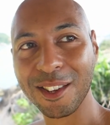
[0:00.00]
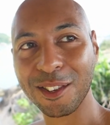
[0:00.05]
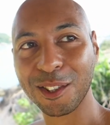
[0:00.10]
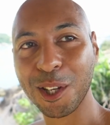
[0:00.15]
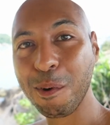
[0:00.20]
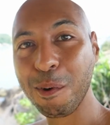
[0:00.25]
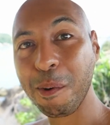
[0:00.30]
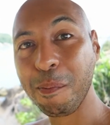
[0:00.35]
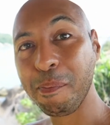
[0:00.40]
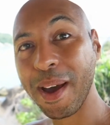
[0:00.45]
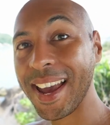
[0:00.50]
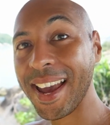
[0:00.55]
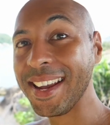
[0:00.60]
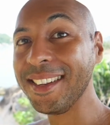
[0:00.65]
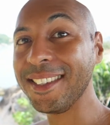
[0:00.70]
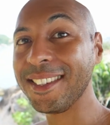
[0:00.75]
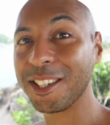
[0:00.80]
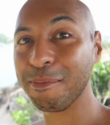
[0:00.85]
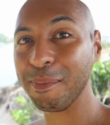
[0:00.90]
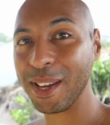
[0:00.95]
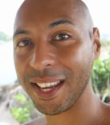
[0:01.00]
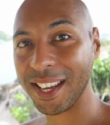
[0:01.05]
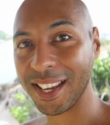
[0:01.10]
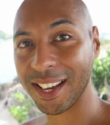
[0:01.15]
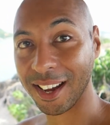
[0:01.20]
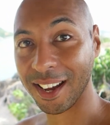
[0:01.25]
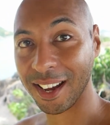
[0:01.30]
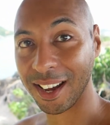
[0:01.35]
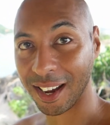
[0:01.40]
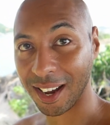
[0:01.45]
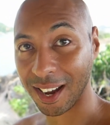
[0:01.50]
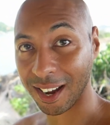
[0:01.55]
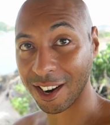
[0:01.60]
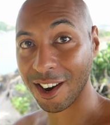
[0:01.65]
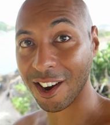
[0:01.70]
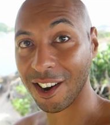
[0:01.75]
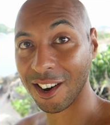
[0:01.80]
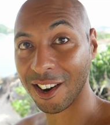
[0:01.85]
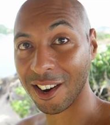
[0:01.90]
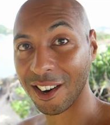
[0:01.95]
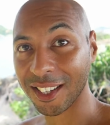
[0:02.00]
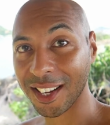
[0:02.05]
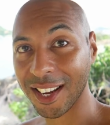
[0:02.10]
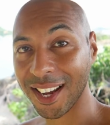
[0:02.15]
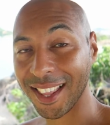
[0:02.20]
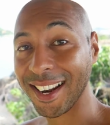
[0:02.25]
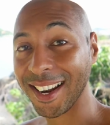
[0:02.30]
someone painted me a card.